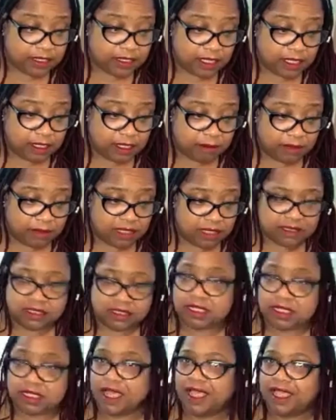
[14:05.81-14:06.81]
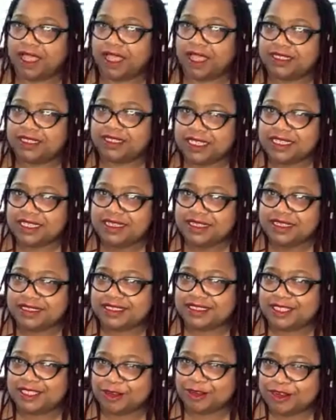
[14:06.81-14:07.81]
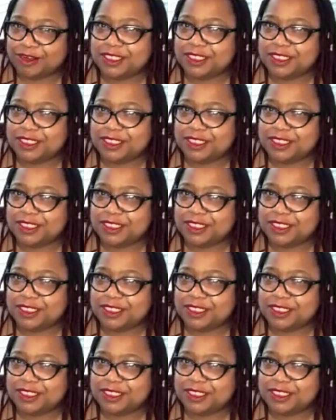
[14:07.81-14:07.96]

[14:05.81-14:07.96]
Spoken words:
there are